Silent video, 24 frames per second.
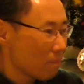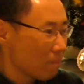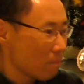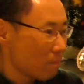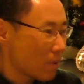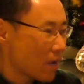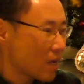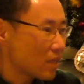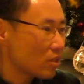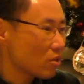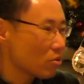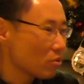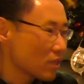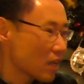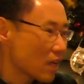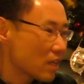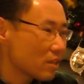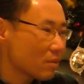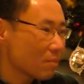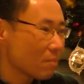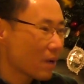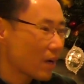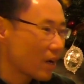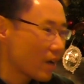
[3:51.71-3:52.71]
it. Based on
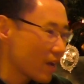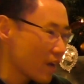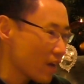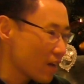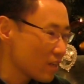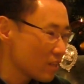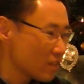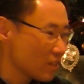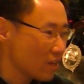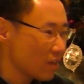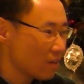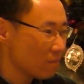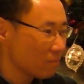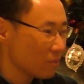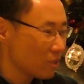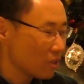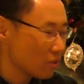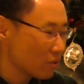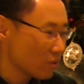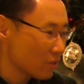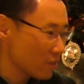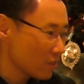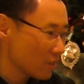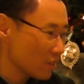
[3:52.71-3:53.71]
that mechanism,
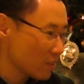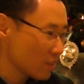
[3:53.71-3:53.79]
you,